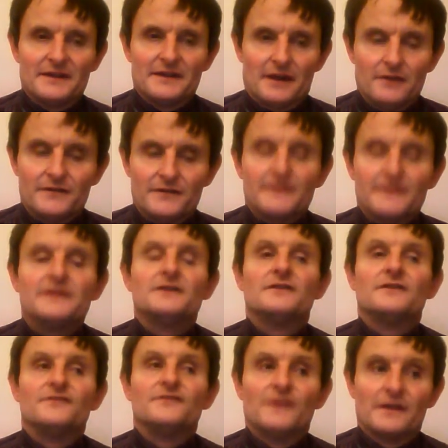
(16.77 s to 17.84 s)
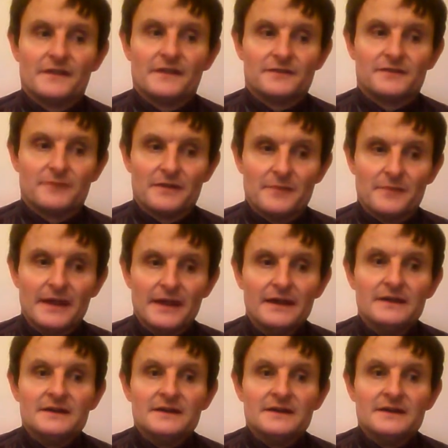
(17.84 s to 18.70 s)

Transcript: I'm hoping that you can follow this with me.